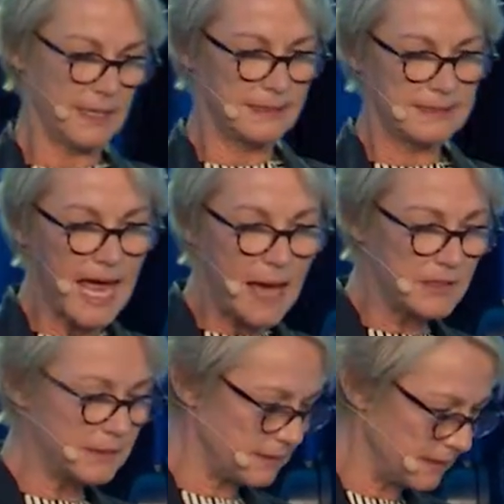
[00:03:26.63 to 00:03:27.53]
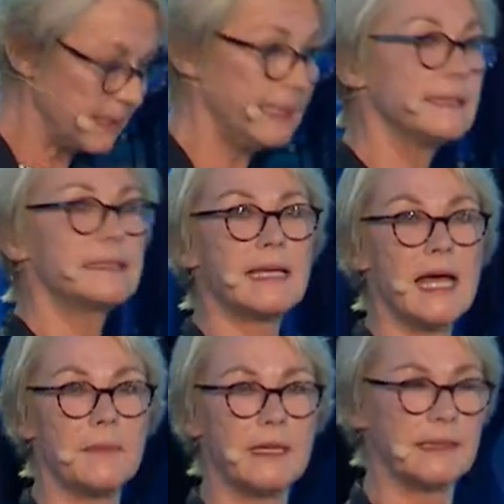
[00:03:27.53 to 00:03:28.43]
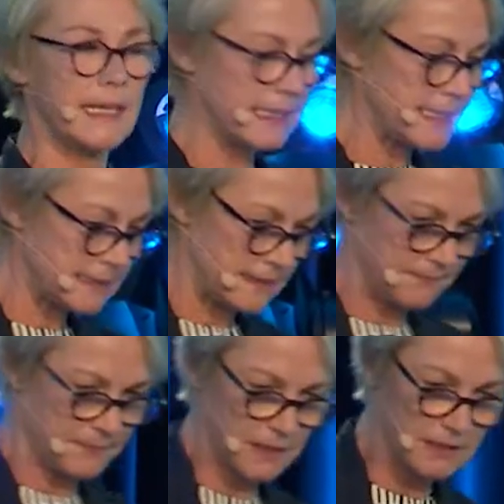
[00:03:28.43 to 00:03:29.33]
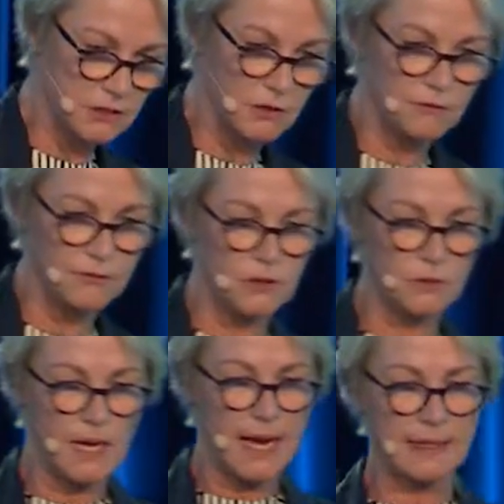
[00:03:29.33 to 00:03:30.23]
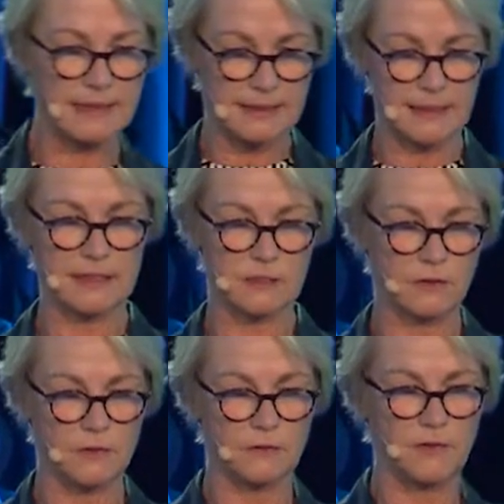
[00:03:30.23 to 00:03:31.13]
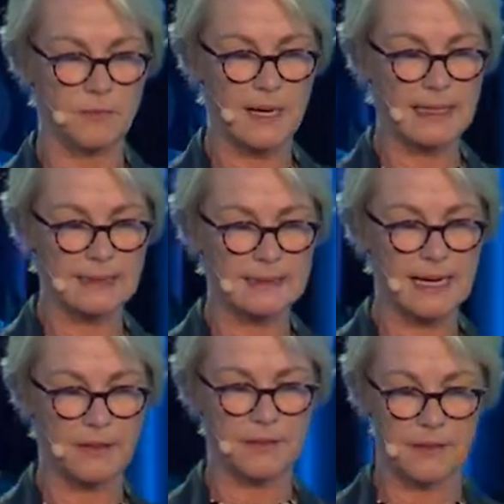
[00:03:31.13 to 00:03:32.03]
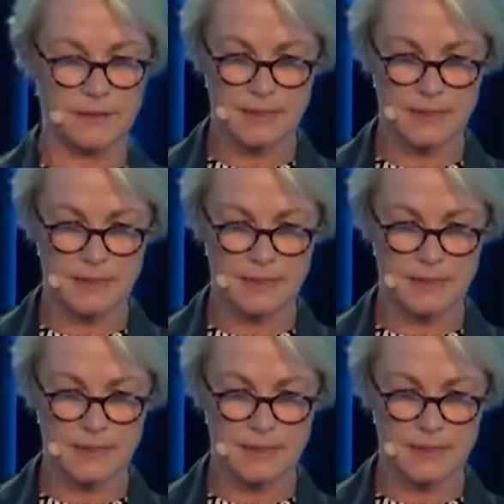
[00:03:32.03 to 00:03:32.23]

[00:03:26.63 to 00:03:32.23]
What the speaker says: Salmon. Eat salmon, ladies. It's good for your health, and it's good for the planet's health.